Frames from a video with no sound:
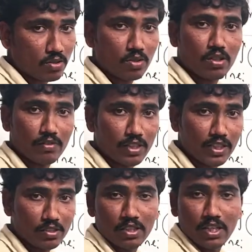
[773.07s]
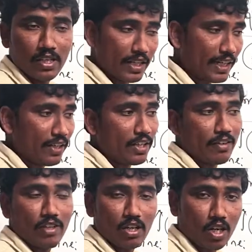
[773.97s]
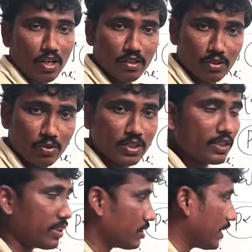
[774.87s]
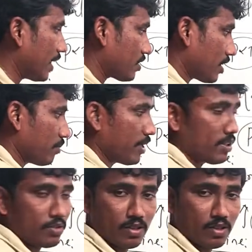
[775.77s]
So nowadays in India we are not using these gas turbines.